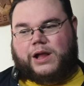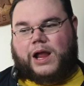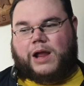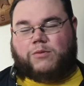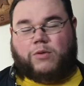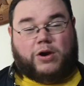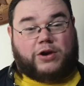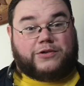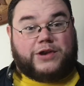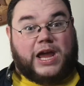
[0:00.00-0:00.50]

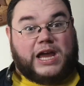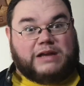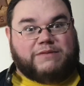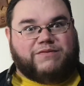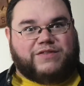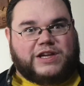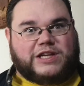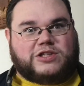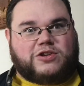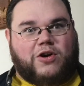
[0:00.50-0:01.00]
What a name
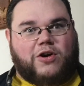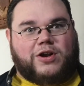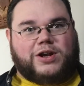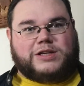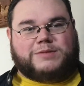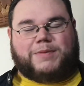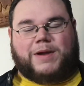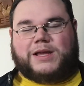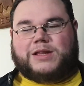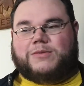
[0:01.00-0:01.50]
Vitor
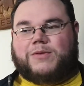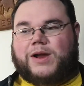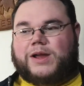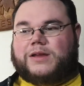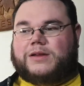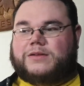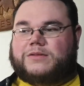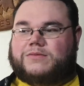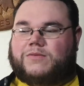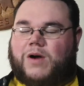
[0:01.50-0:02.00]
is, by the way.
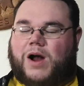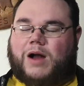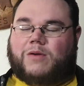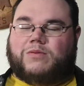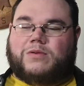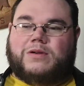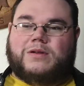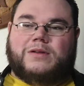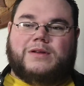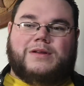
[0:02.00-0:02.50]

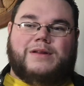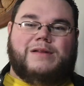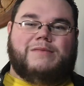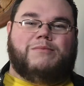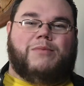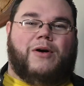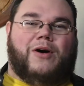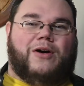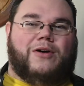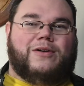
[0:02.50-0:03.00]
Wow.
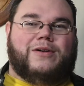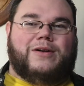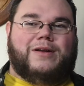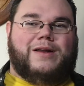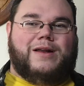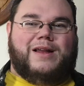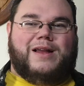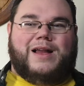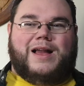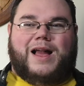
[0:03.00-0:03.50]
But
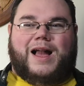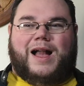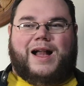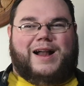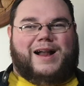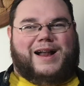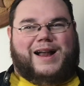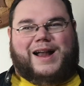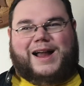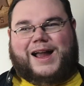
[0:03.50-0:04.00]

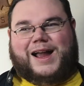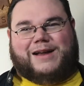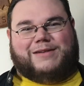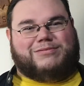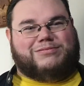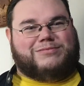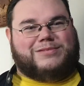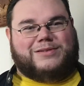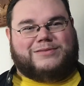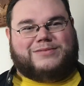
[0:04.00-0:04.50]

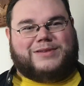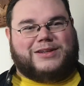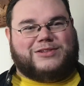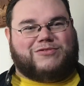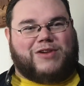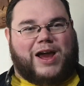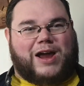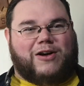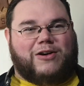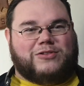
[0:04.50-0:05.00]
his
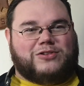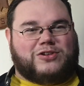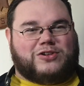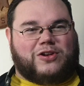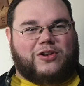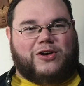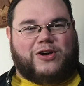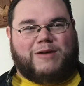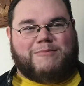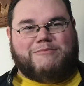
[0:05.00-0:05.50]
record doesn't
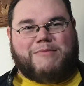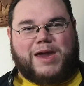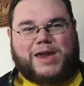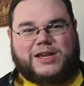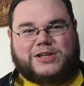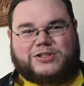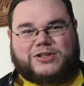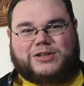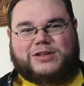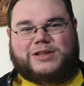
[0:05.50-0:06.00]
look
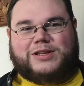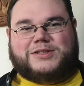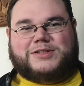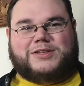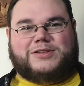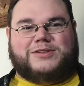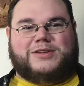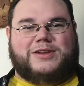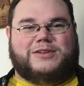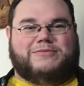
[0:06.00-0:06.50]
amazing.
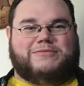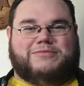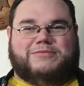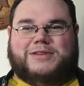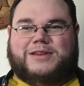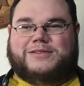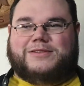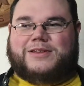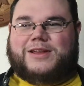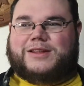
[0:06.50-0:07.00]

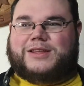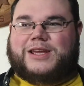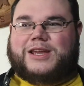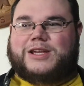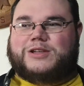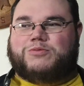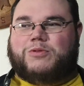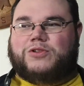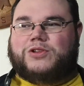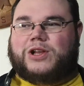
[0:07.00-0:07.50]
I think
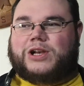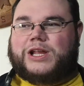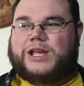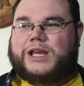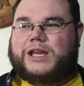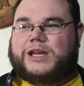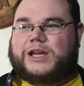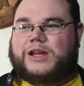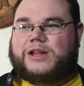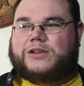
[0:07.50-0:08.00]
he's won the
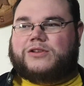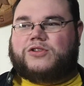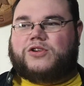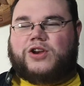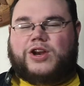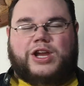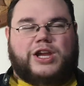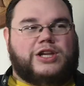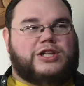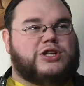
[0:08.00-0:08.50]
league in
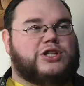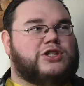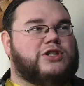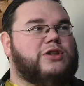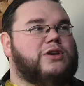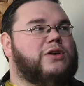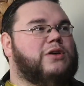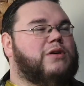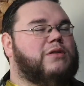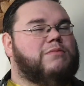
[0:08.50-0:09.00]
Greece,
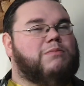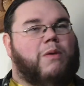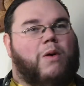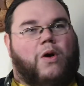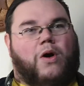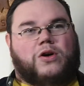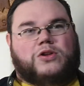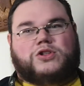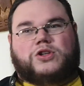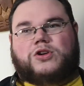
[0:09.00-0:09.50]

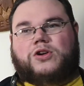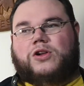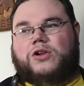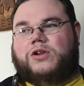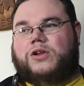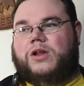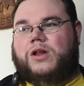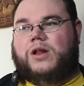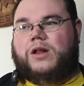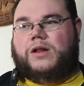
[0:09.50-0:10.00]

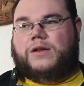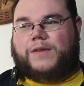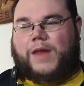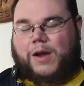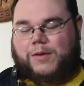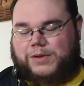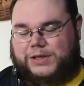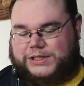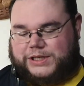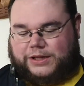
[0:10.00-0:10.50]
Portugal.
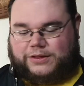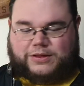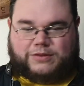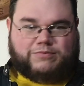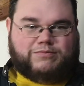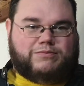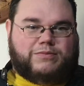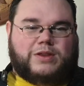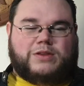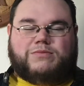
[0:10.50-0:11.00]
Now he's
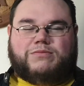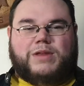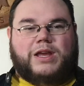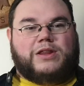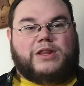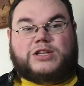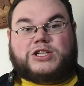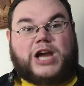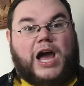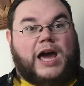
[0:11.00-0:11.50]
in
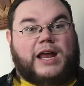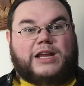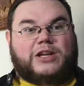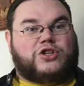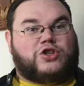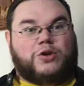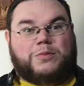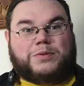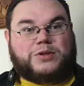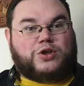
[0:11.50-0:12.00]
the Chinese
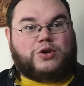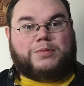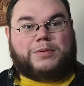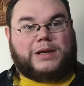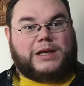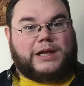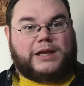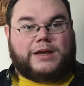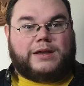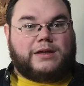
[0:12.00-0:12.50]
Super Duper
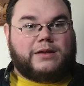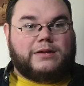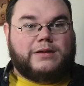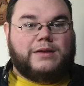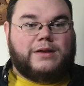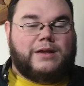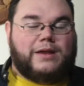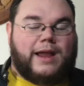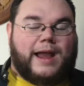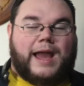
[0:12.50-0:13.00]
League,
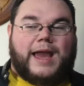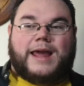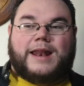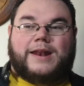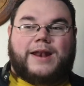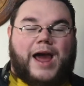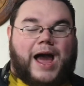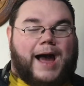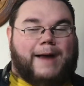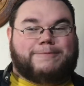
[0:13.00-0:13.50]
in
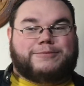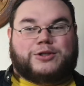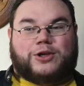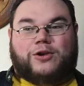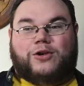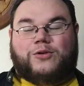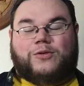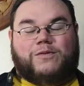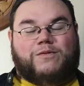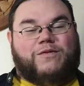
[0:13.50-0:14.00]
an
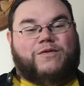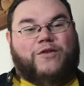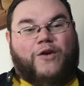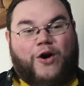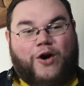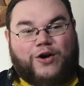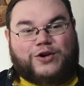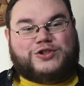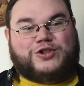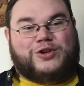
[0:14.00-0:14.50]
absolute
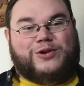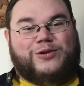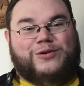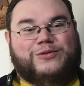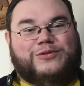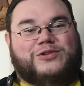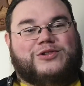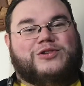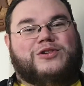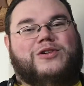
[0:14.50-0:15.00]

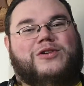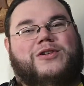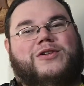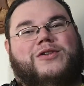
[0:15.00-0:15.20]
fortunes.